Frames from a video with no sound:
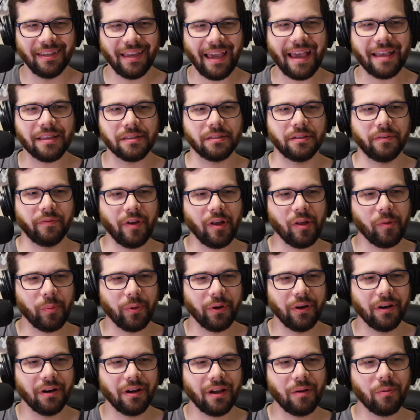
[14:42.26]
as a
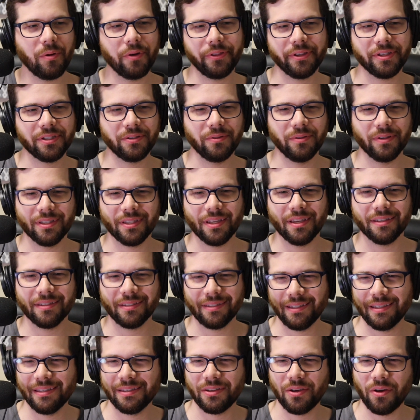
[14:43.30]
developer, I want this to
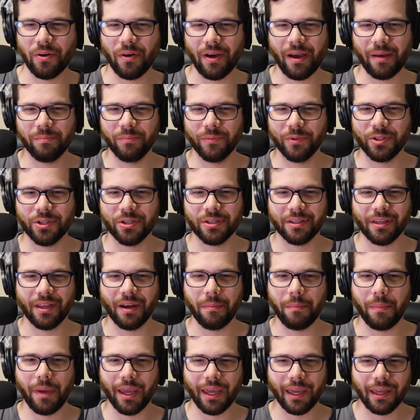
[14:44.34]
exist, and so I'm just gonna
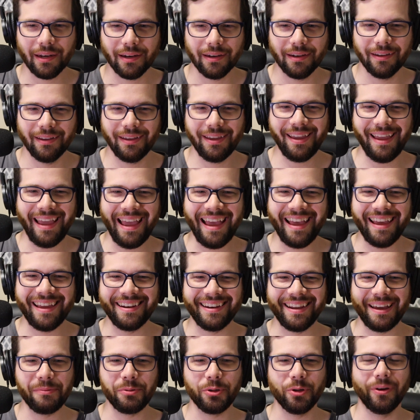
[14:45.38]
make it.
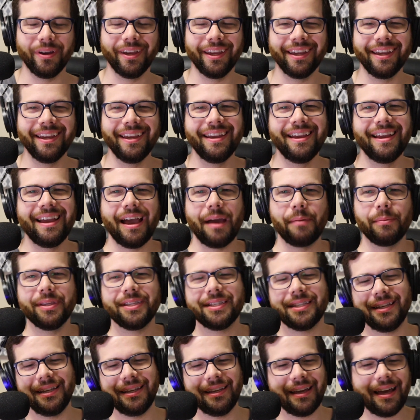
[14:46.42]
And I'm
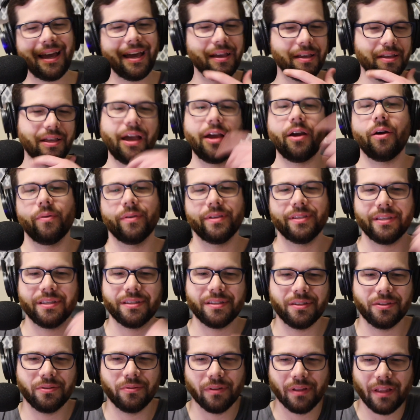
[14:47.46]
listening. I always
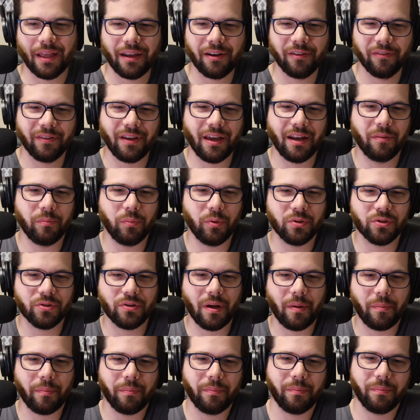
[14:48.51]
listen to a lot of kind of
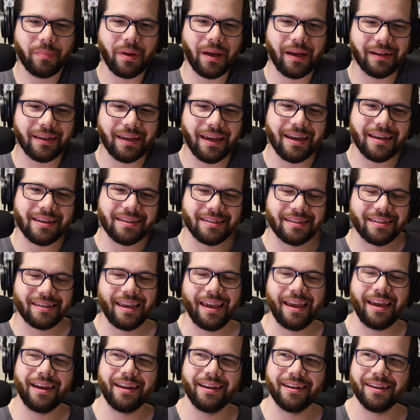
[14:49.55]
bootstrap podcasts,
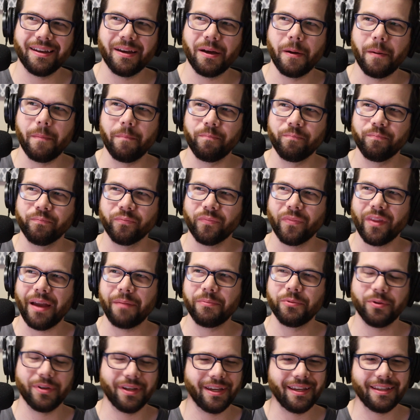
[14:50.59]
and I'm
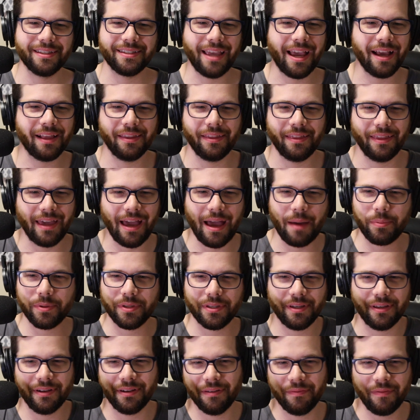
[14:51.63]
doing exactly the
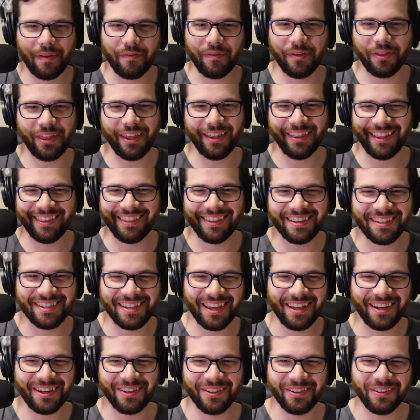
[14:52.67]
opposite of everything that they
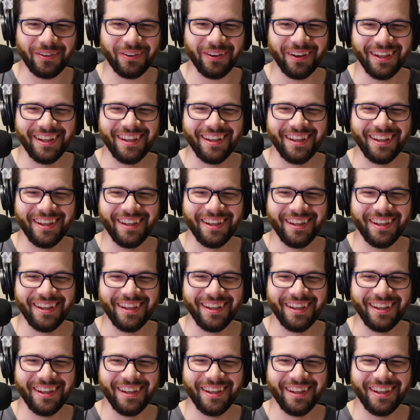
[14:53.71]
say to do.